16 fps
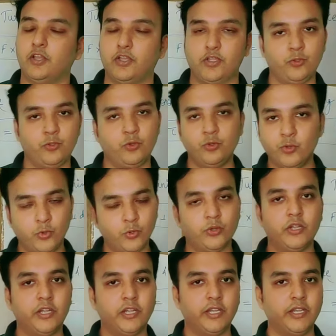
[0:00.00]

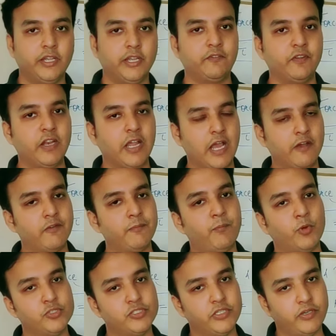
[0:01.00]
it will have a
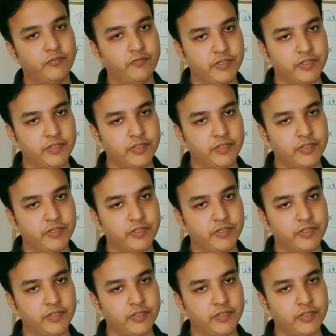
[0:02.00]
positive